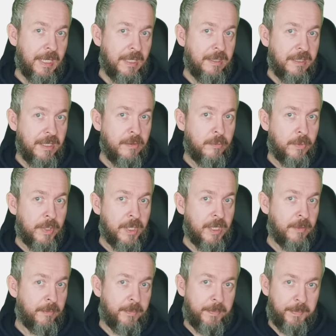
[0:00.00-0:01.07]
and can
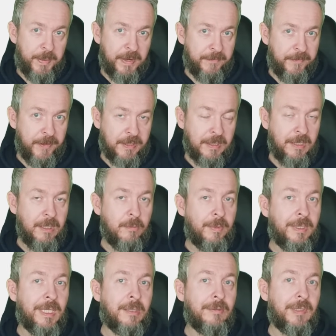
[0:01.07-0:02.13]
work perfectly
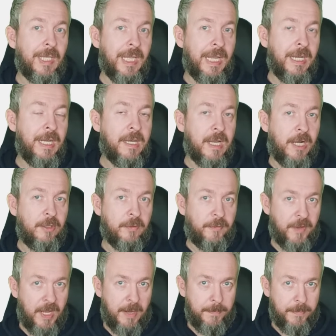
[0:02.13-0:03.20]
without any kind of
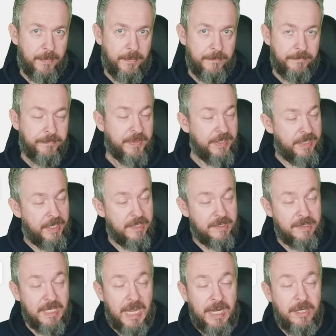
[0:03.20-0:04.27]
app.
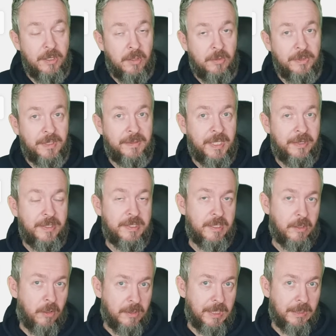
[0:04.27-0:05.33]
Yes, I know that there is
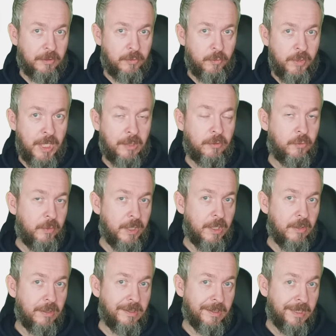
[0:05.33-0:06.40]
local Tuya, Tuya
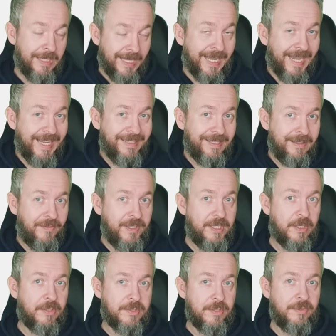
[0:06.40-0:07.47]
local, I did
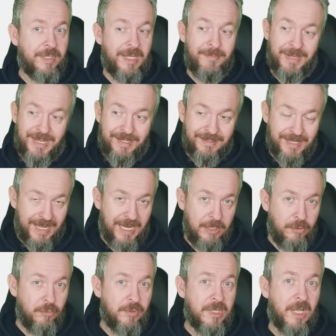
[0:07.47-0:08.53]
videos on them and I
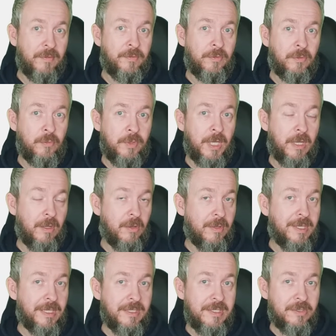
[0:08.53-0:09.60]
do have Tuya
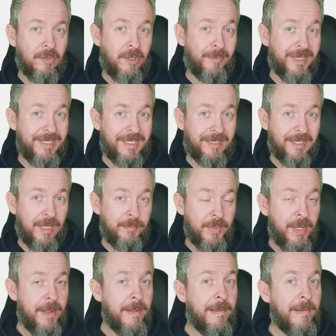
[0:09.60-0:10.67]
local installed on my setup,